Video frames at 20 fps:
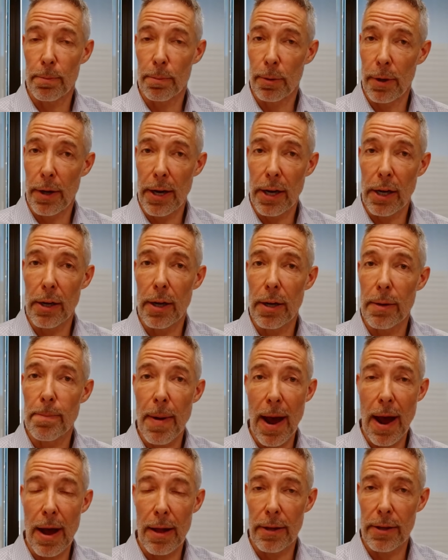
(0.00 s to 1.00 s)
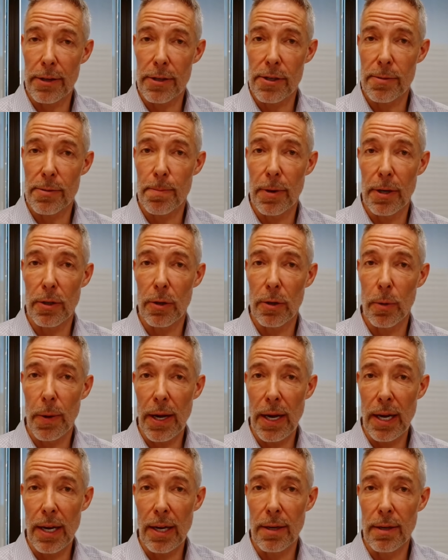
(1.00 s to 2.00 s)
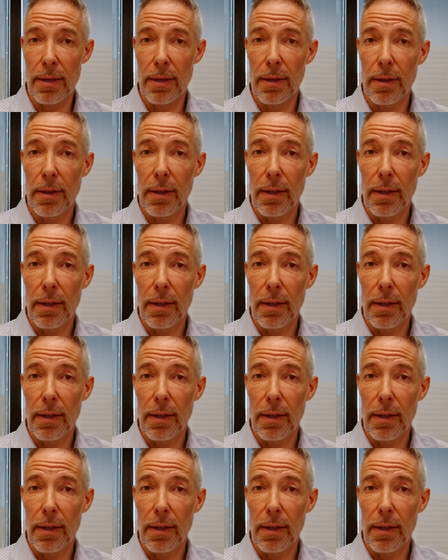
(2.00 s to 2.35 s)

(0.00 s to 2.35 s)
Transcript: pretty good balance between